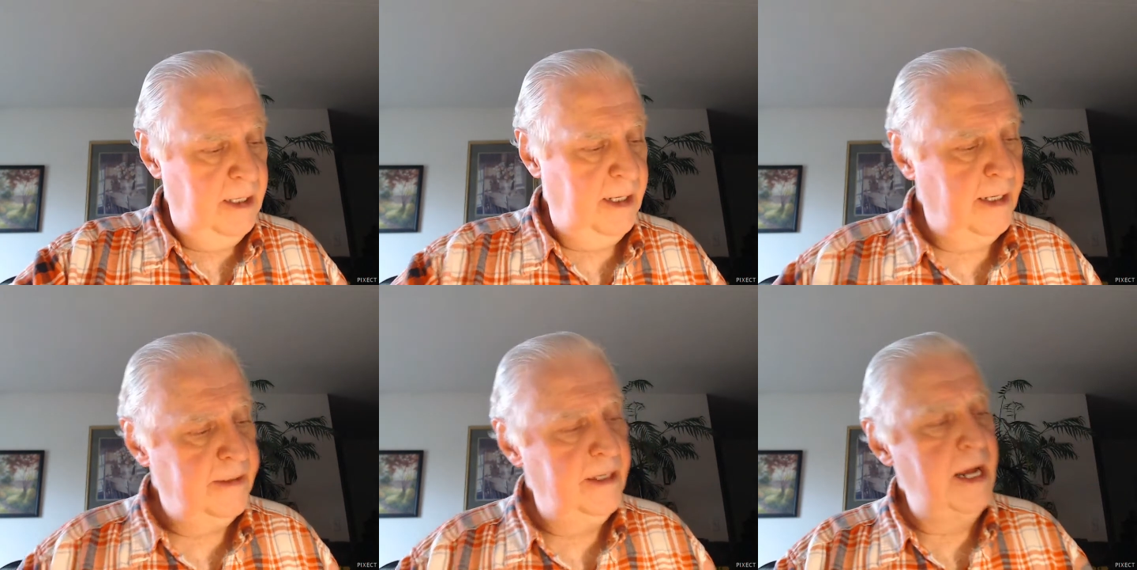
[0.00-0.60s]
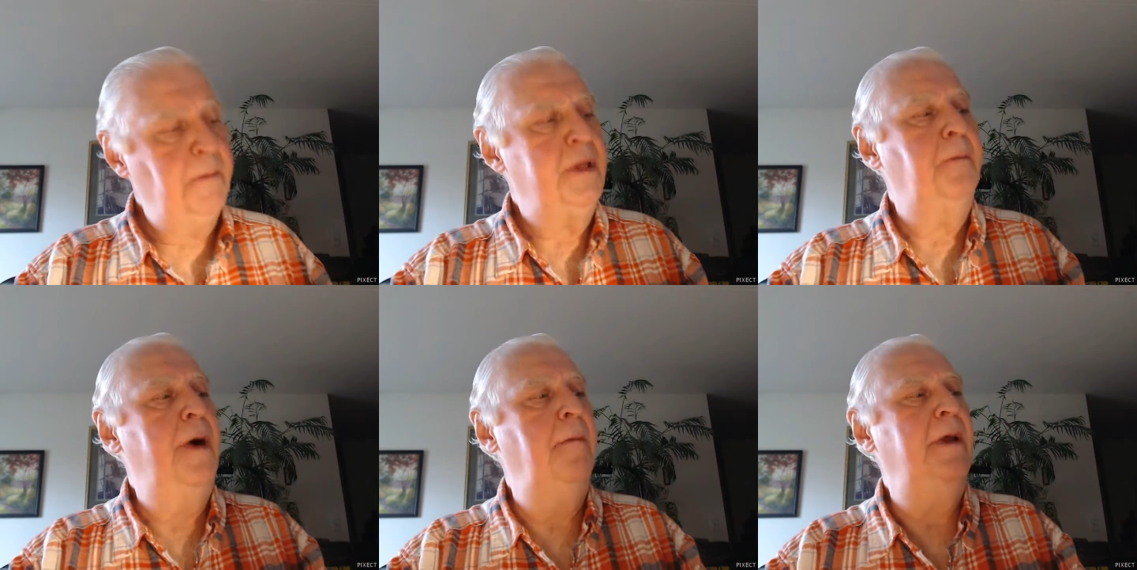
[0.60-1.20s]
The name of the
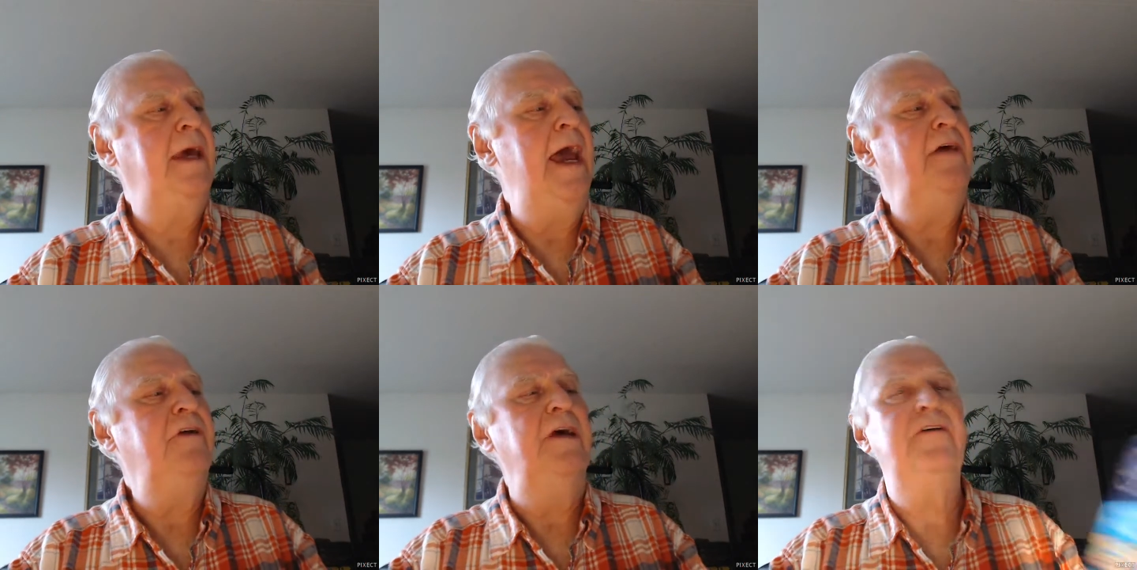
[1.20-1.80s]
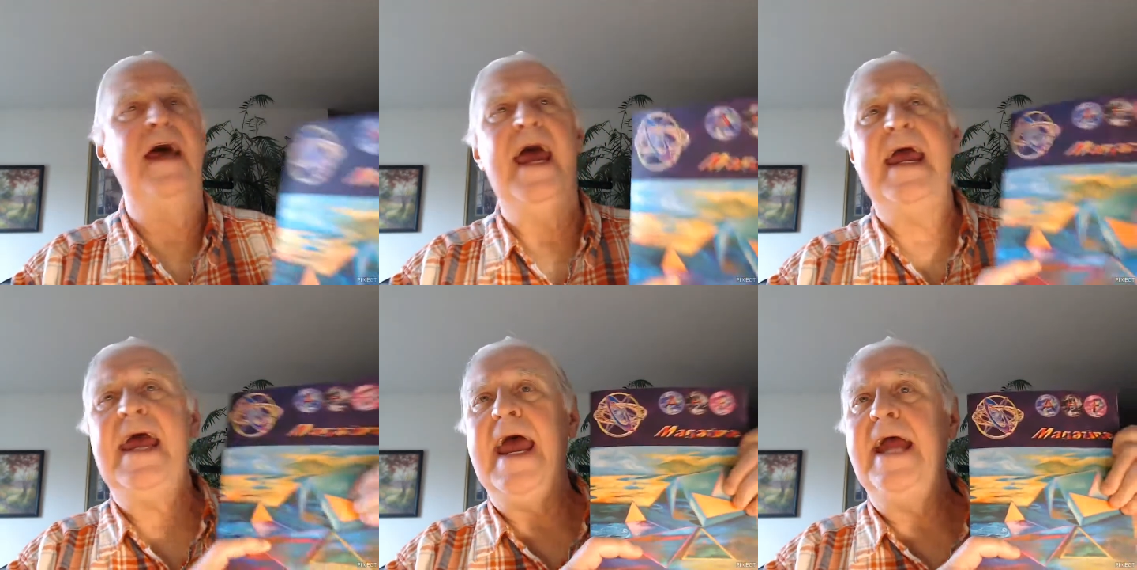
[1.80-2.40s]
publication is
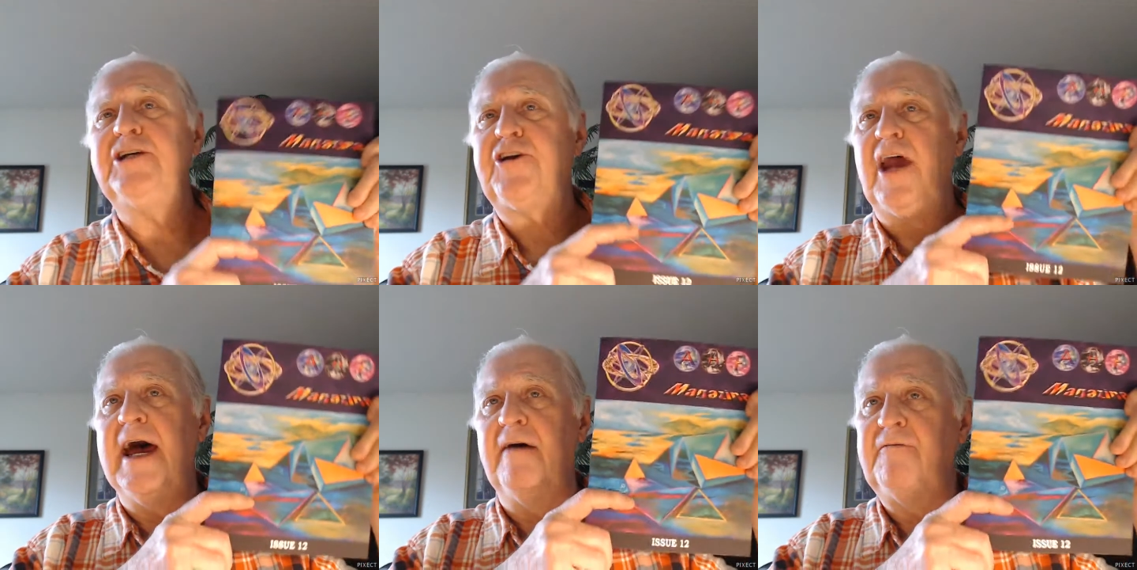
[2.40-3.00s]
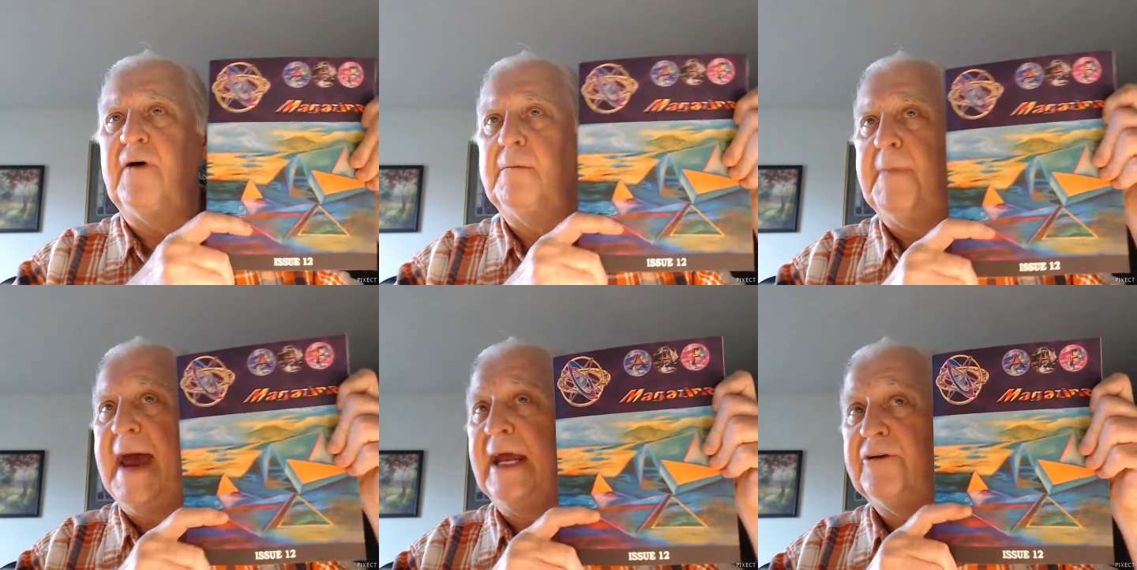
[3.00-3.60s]
AHF
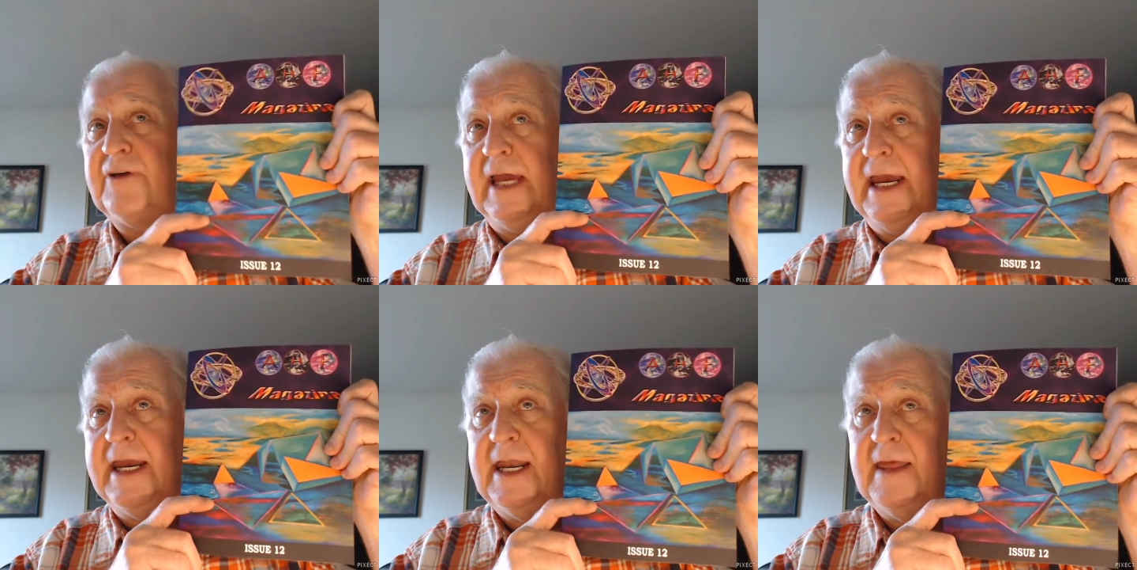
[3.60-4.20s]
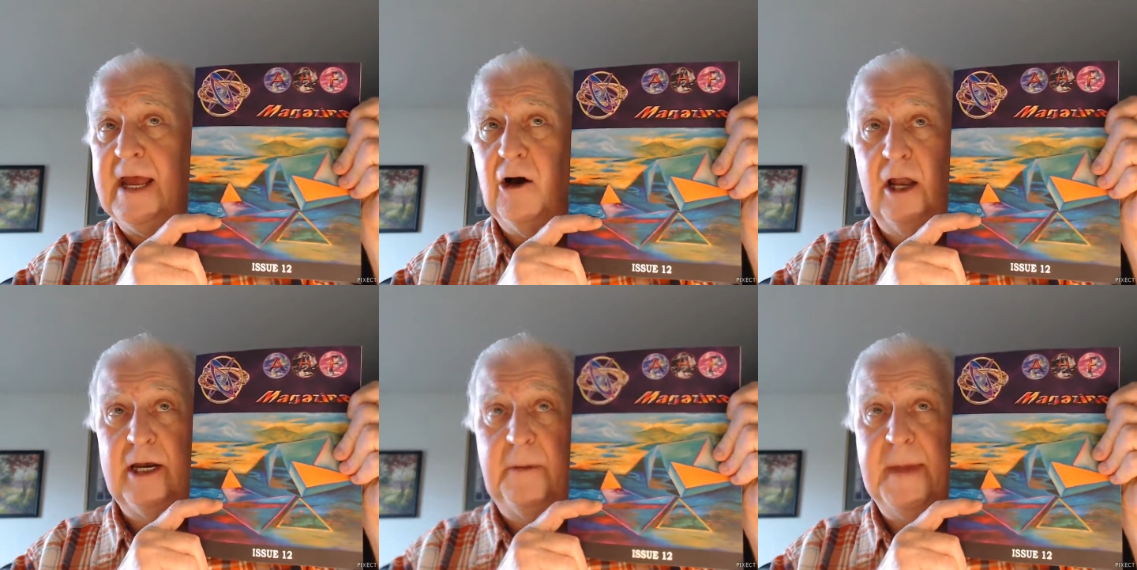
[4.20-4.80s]
Magazine. They
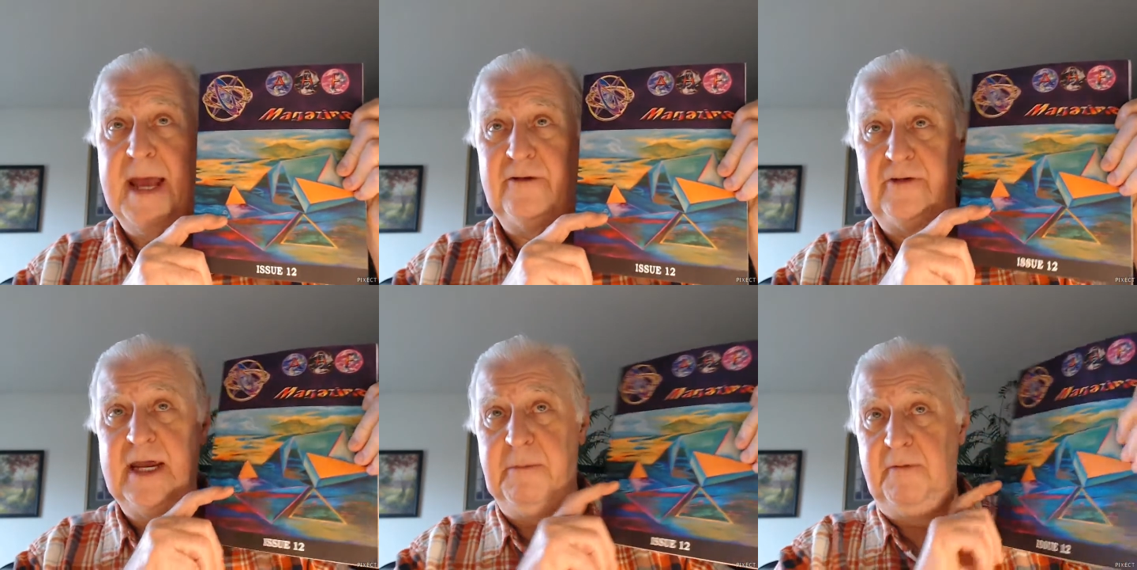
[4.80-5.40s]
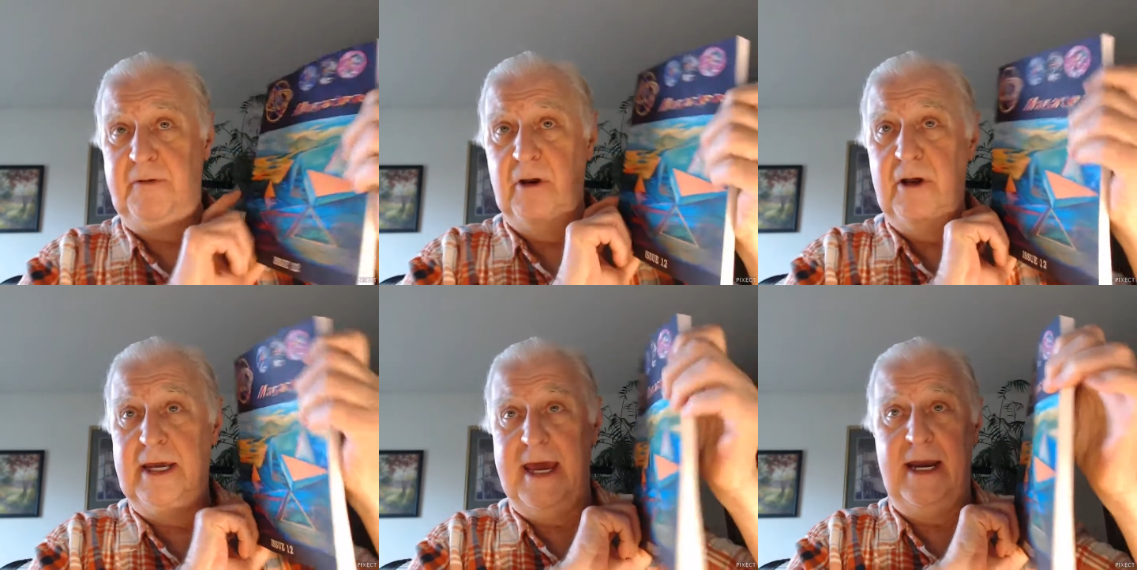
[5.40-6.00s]
call it a magazine, but if you
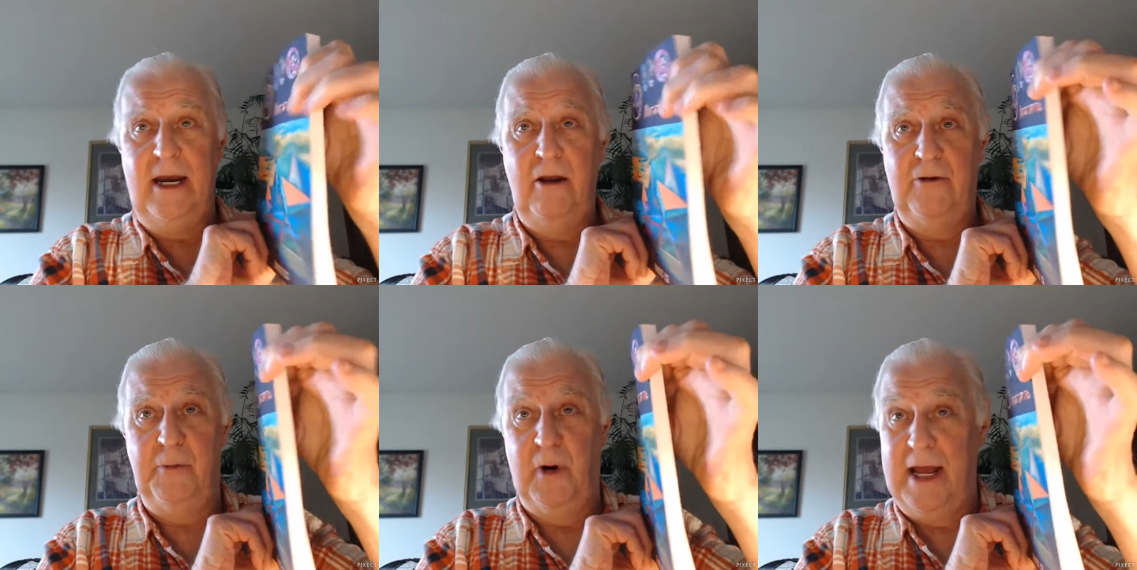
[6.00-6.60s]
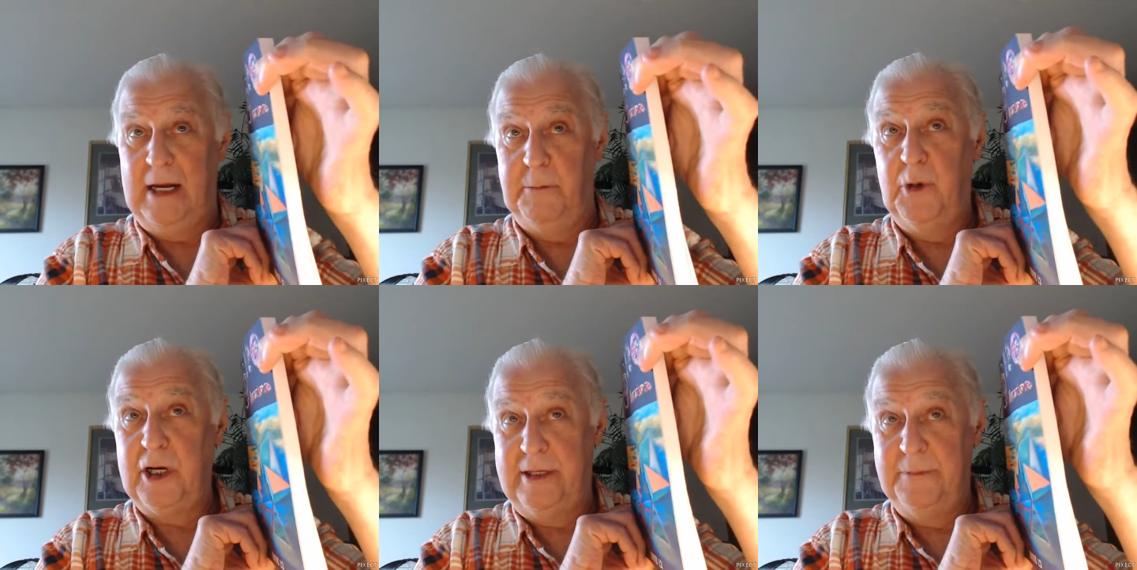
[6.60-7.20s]
look at it, it looks more like a
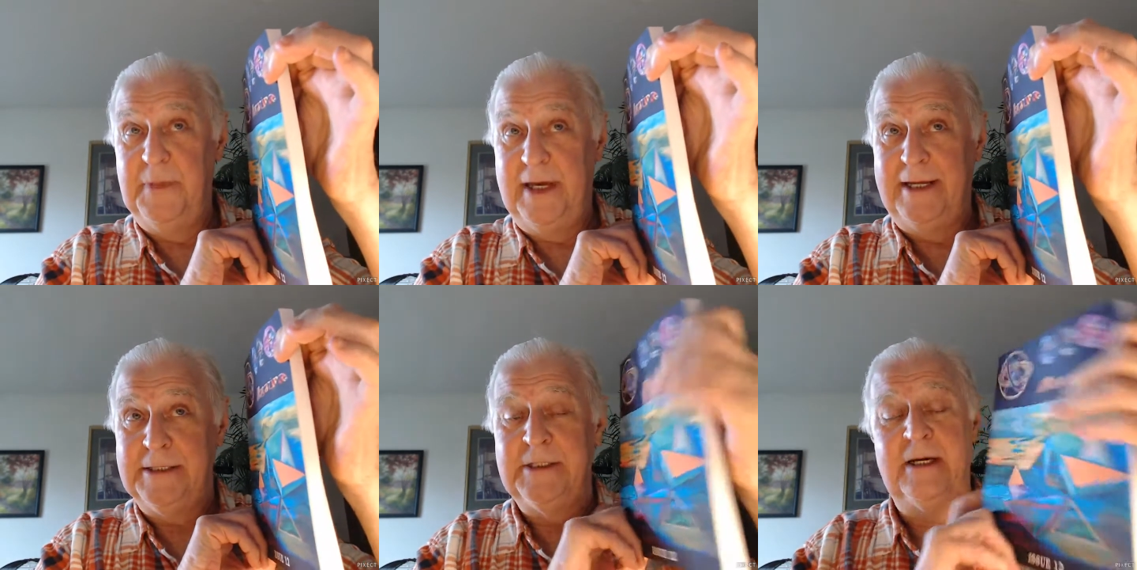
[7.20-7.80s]
book to me.